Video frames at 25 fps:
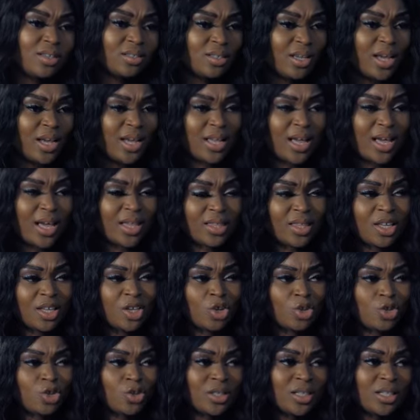Izzy, I
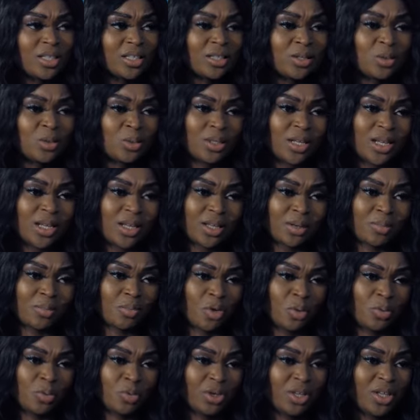think you should listen to Dad and
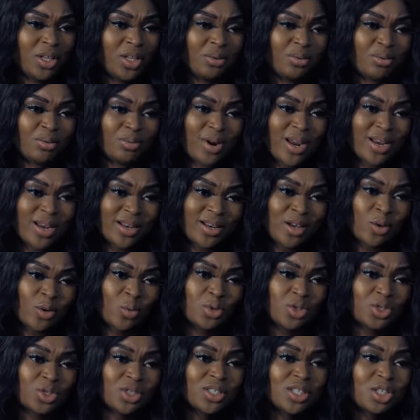Mom, okay? Right now,
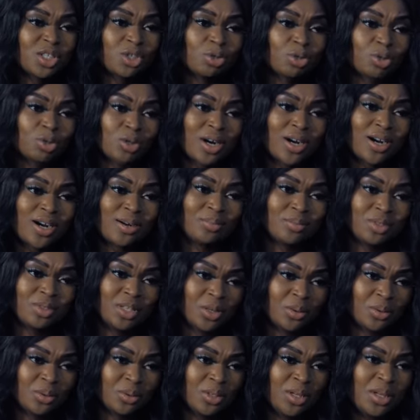we just need you to calm
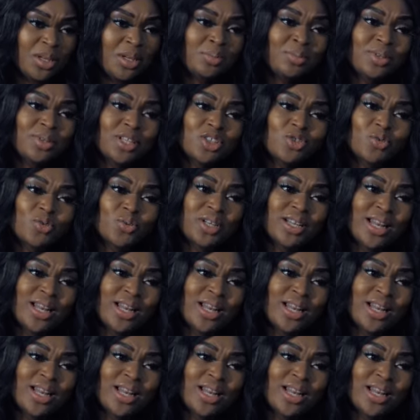down. Please